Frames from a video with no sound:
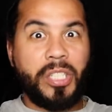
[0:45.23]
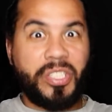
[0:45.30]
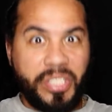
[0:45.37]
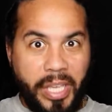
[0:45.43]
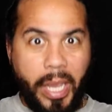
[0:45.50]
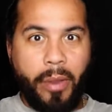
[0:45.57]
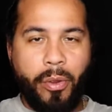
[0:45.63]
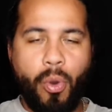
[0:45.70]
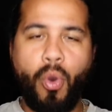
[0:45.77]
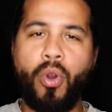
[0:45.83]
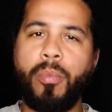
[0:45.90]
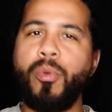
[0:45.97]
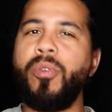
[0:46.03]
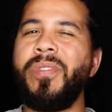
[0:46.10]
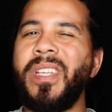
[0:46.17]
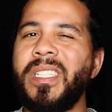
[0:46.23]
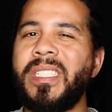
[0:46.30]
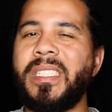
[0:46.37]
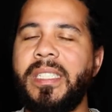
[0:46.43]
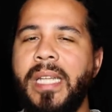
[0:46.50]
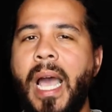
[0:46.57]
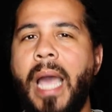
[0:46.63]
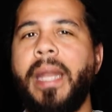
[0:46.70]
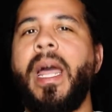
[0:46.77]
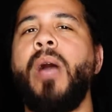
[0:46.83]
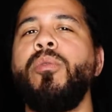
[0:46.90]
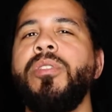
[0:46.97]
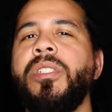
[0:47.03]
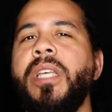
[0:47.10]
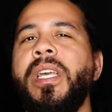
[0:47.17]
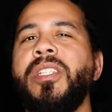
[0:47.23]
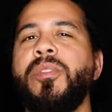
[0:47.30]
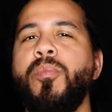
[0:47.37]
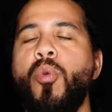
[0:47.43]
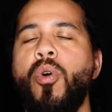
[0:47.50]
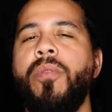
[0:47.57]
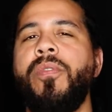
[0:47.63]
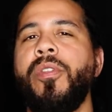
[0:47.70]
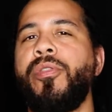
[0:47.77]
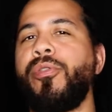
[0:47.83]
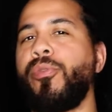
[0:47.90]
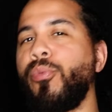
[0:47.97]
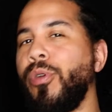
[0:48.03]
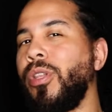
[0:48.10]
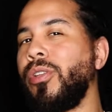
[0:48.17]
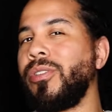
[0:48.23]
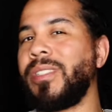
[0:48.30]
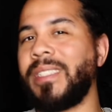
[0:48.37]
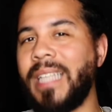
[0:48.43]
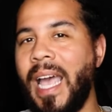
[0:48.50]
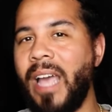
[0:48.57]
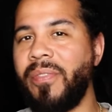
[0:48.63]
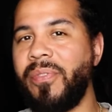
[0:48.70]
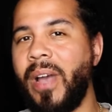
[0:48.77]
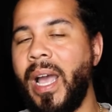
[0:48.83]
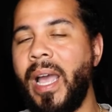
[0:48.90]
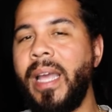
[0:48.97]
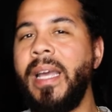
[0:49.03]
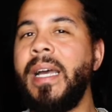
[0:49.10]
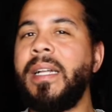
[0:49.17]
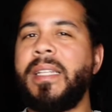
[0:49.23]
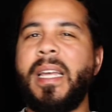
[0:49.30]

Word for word: a scary horror movie it's not. I would say it's more of a thriller sci-fi